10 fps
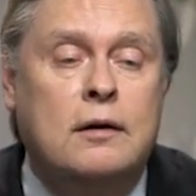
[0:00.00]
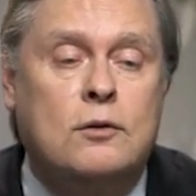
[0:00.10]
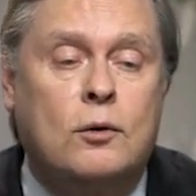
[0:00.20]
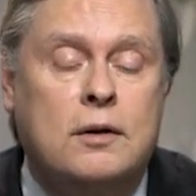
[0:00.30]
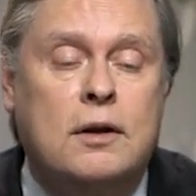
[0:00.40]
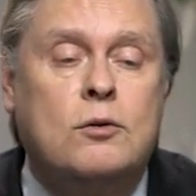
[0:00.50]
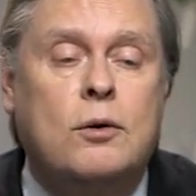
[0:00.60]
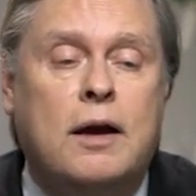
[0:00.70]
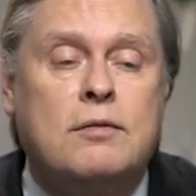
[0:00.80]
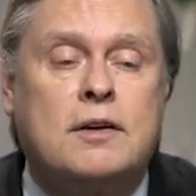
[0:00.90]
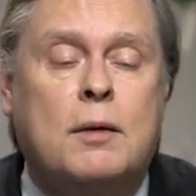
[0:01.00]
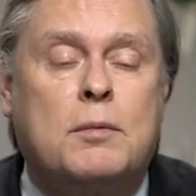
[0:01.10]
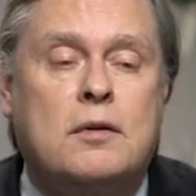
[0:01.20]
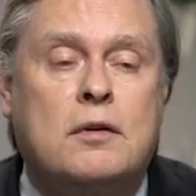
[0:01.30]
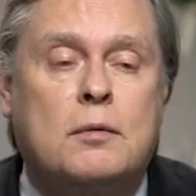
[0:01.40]
So did you have
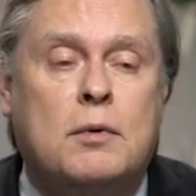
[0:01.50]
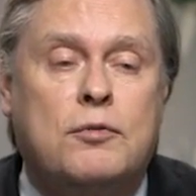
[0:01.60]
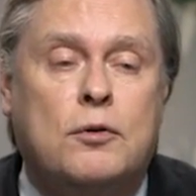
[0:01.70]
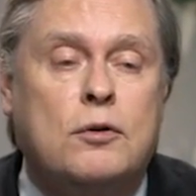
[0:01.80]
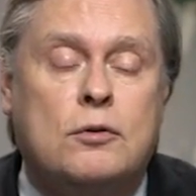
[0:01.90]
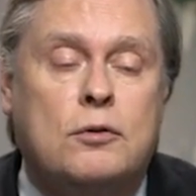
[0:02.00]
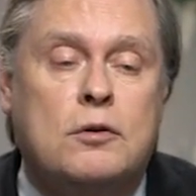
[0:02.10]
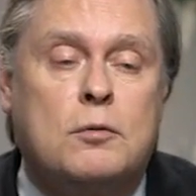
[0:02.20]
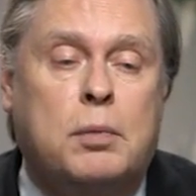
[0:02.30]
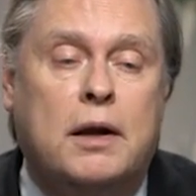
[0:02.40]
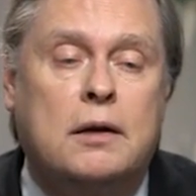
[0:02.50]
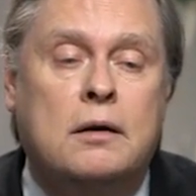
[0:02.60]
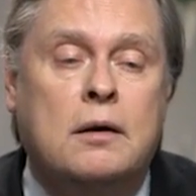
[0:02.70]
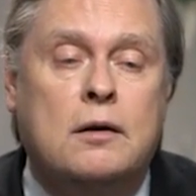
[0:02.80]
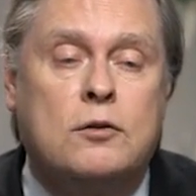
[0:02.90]
skepticism at first, or just
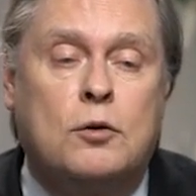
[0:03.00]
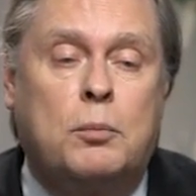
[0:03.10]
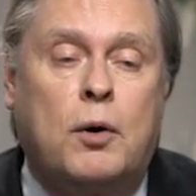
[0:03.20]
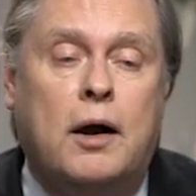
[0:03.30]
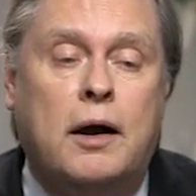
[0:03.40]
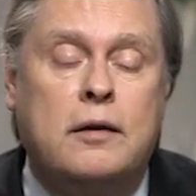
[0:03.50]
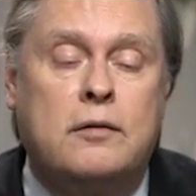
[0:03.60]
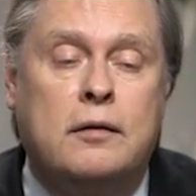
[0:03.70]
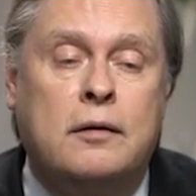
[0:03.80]
plain surprise,